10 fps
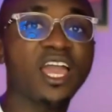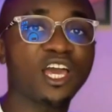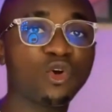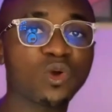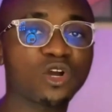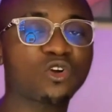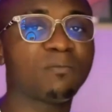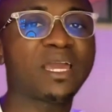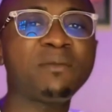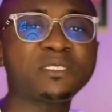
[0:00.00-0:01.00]
Manuel
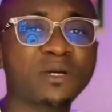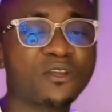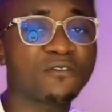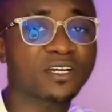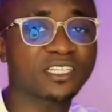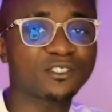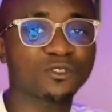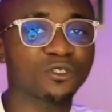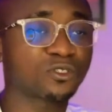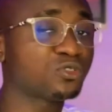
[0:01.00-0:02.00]
Sankara is the
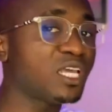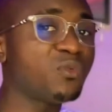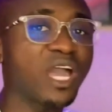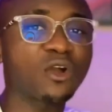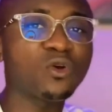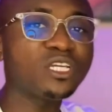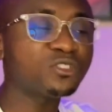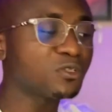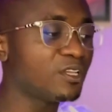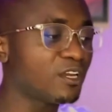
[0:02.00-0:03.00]
C E O of
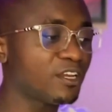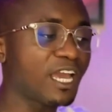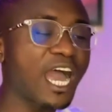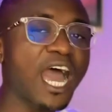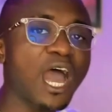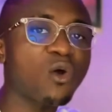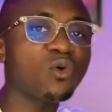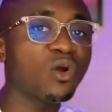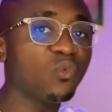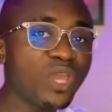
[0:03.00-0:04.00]
Kata Graphics
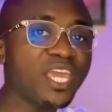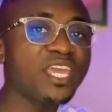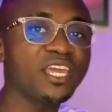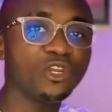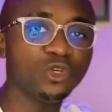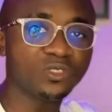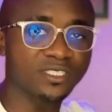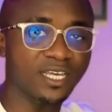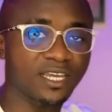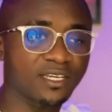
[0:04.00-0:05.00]
and Business,
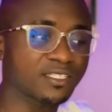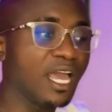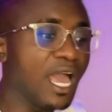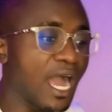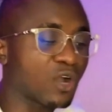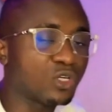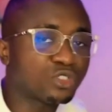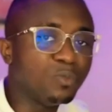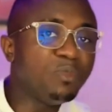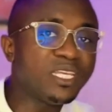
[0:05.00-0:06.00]
a renowned
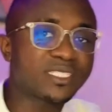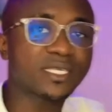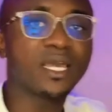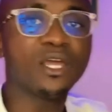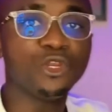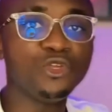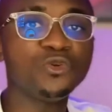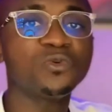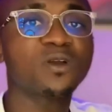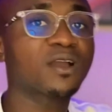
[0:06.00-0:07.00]
design
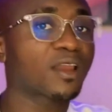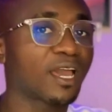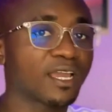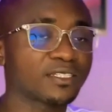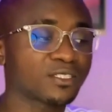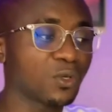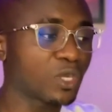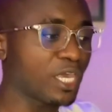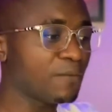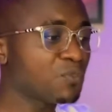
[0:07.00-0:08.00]
studio in
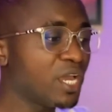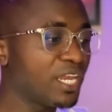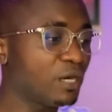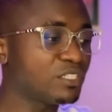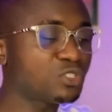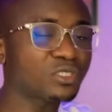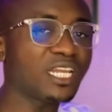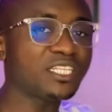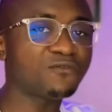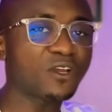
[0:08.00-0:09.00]
Nigeria. A few
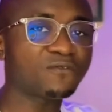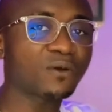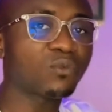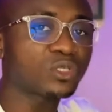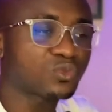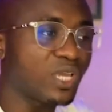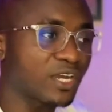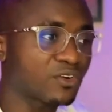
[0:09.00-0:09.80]
years ago, I came in